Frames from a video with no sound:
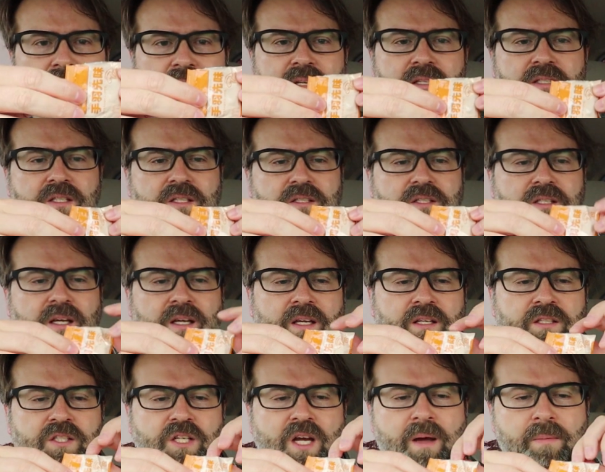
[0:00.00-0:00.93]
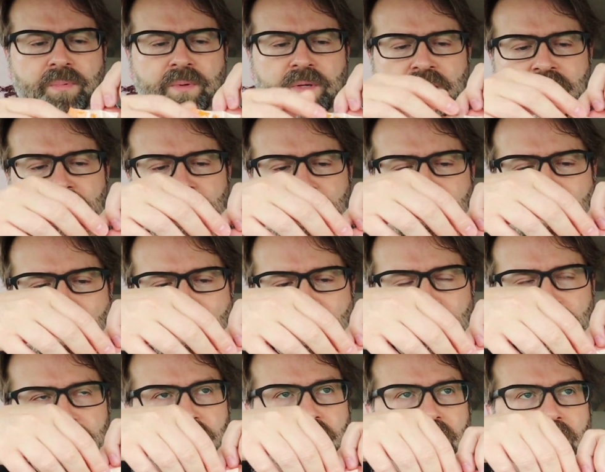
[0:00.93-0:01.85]
I guess it's like a Japanese
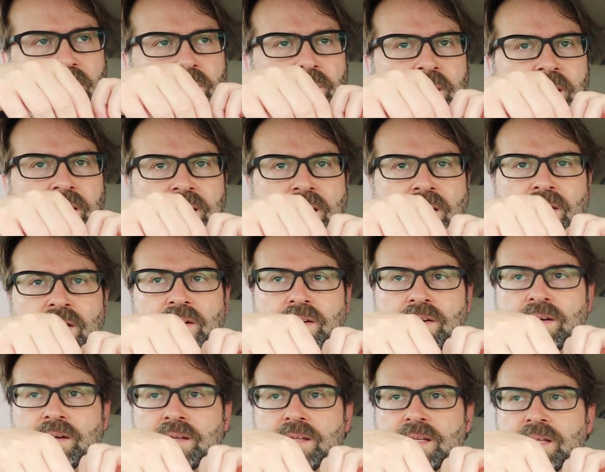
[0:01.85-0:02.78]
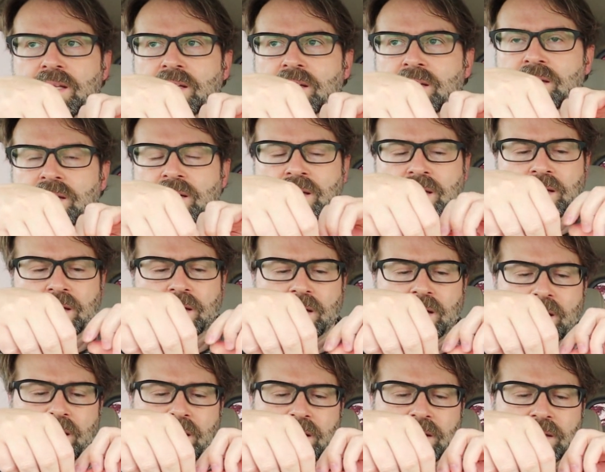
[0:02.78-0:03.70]
style chicken wing. Now I heard in
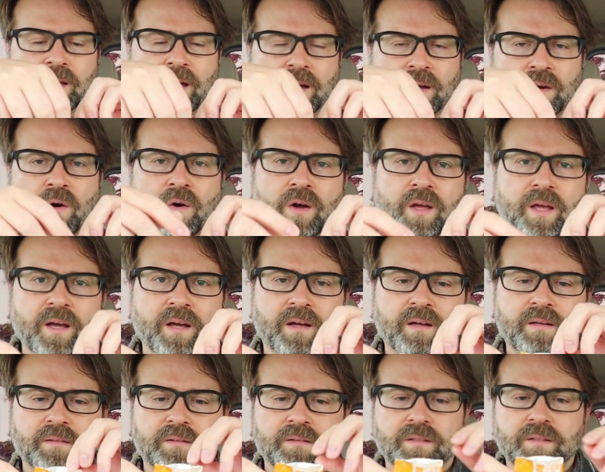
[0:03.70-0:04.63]
Nagoya,